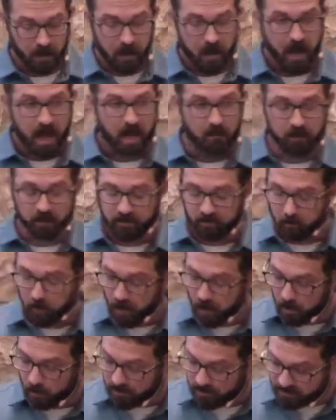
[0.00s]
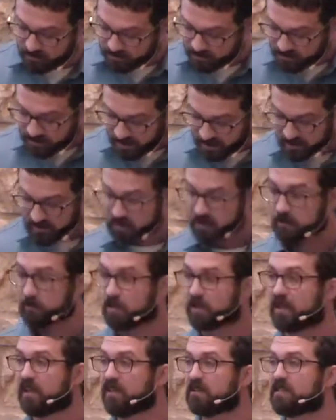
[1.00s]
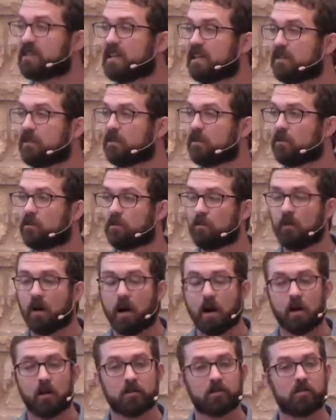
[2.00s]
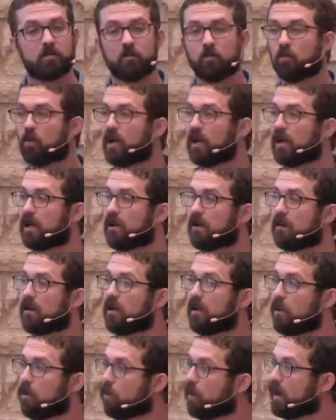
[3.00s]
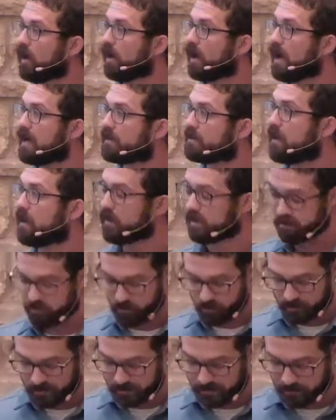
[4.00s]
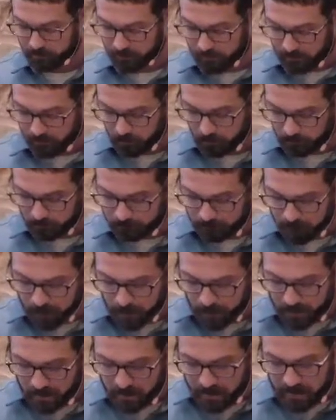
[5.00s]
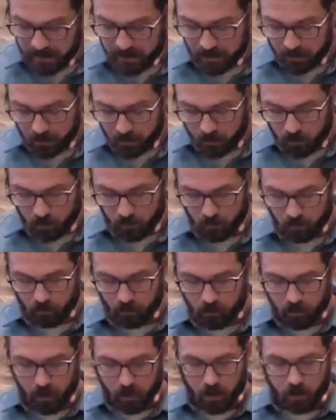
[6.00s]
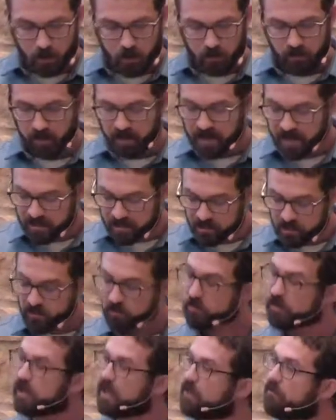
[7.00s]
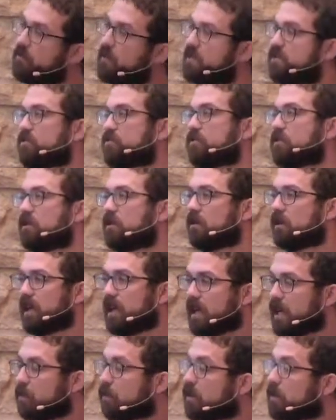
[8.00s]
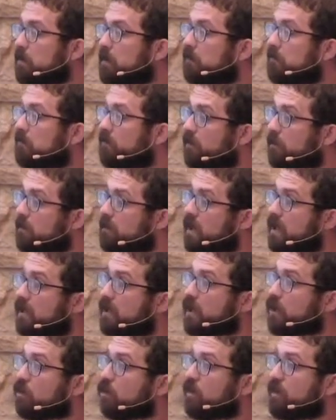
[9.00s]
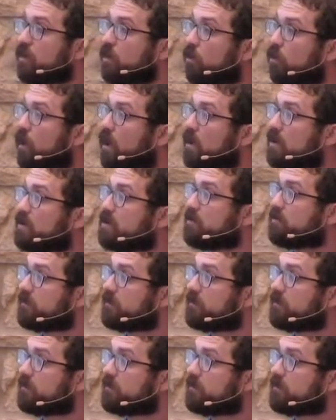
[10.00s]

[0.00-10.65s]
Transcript: I believe Paul was disgusted because he knew all too well where idolatry led people. He knew the history of Israel, and he would have been familiar with the words of